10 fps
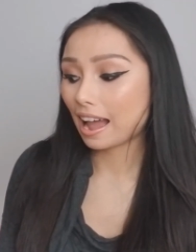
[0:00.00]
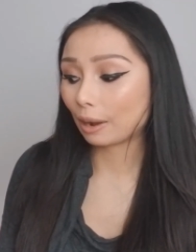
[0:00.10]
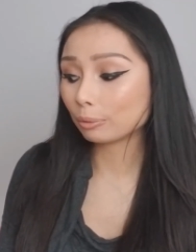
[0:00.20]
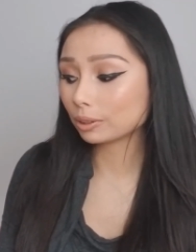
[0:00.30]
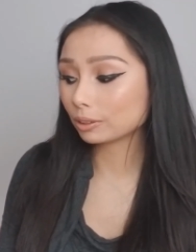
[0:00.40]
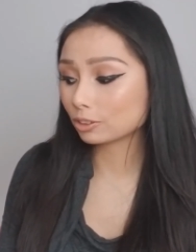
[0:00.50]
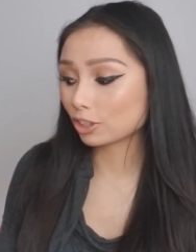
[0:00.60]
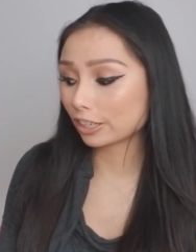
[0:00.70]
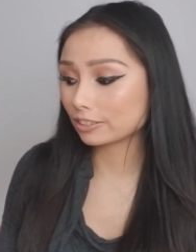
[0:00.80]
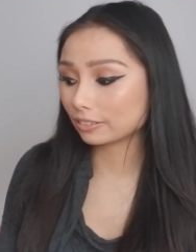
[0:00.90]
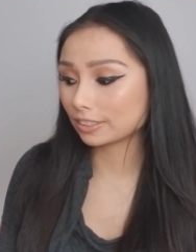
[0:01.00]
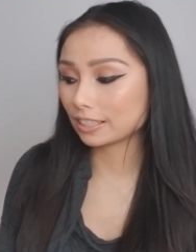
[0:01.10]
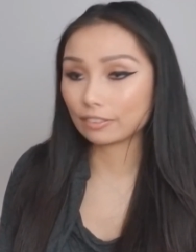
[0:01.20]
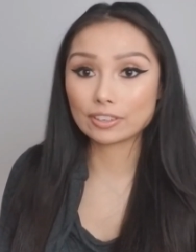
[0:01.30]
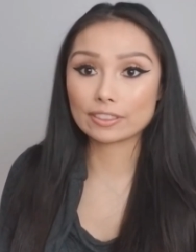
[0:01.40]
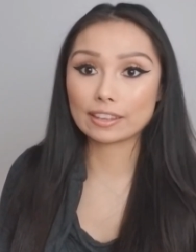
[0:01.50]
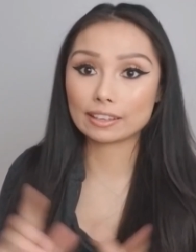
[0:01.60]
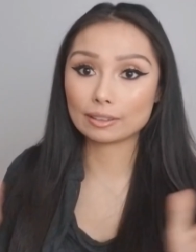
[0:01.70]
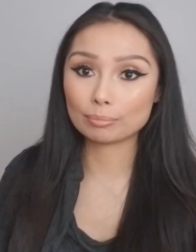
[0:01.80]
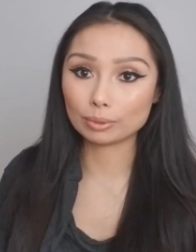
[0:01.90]
I will try to list
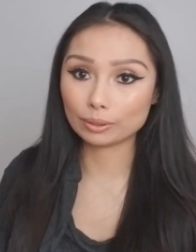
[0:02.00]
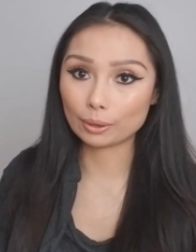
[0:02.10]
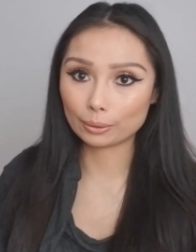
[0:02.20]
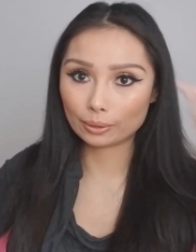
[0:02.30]
everything below.